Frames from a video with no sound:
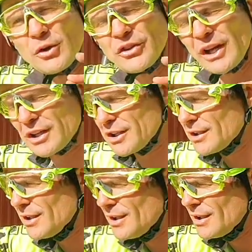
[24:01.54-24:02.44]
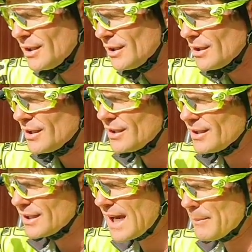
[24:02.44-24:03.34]
delicate,
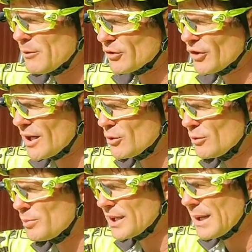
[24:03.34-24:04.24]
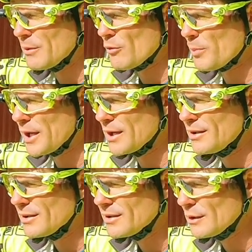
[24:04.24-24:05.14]
can't be recycled, but it can be repaired.
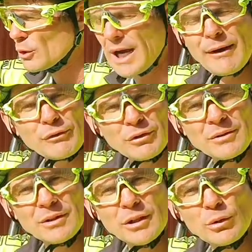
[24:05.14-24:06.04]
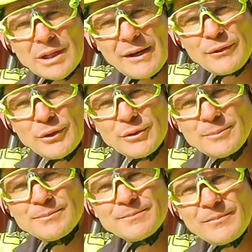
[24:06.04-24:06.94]
Look after it, it'll look after you.
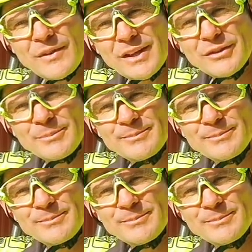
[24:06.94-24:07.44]
Thanks.